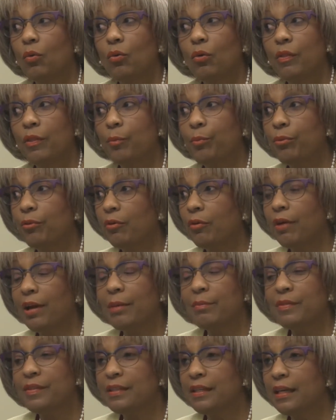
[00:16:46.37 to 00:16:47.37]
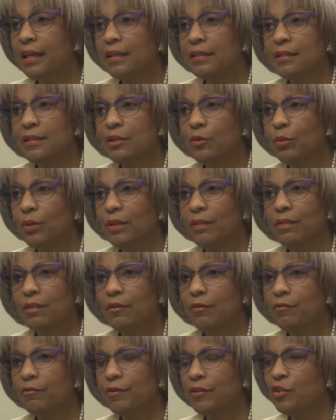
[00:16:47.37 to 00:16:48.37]
Or the programs that I did when
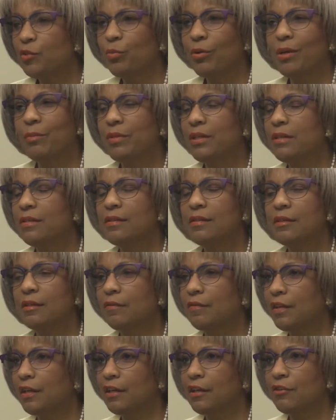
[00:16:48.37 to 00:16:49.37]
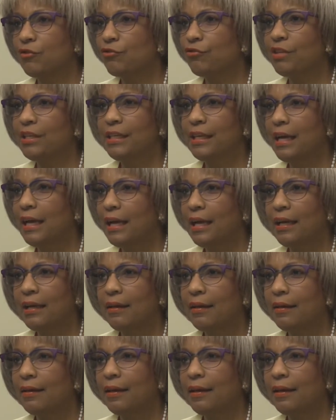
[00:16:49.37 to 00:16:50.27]
the first Prime Minister of the country died,